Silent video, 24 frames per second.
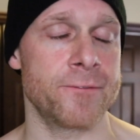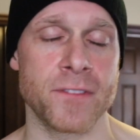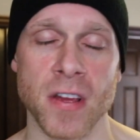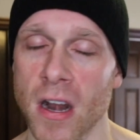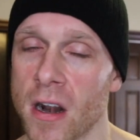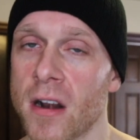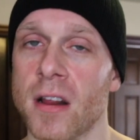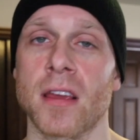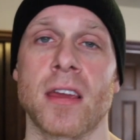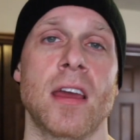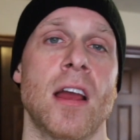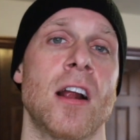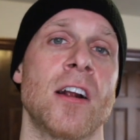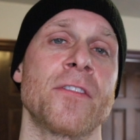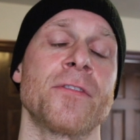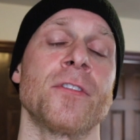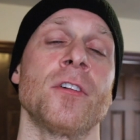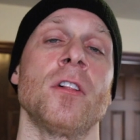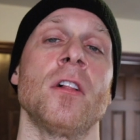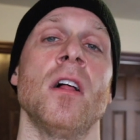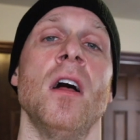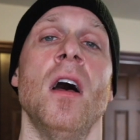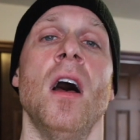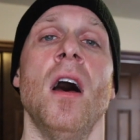very
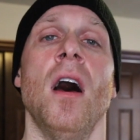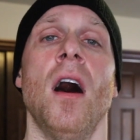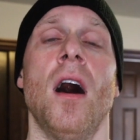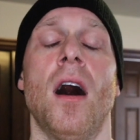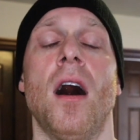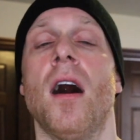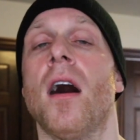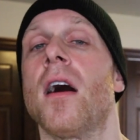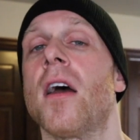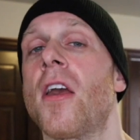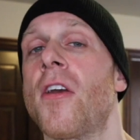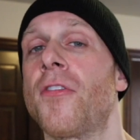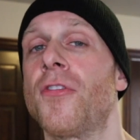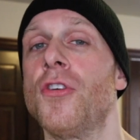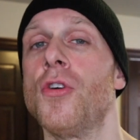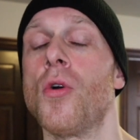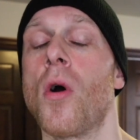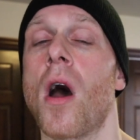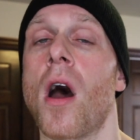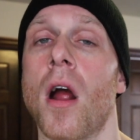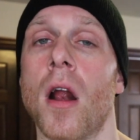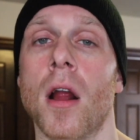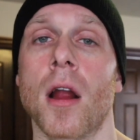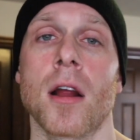careful uh, if you
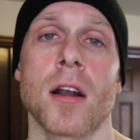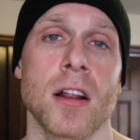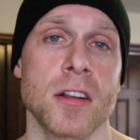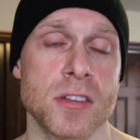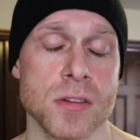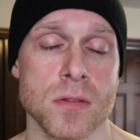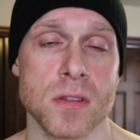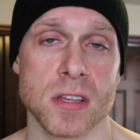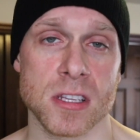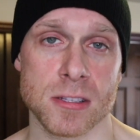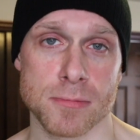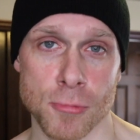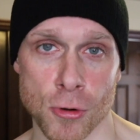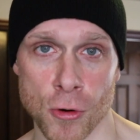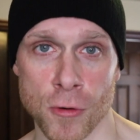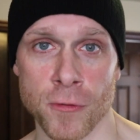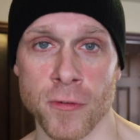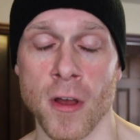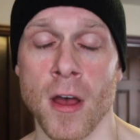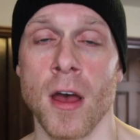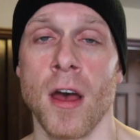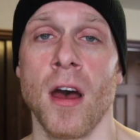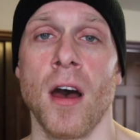are going to do this move.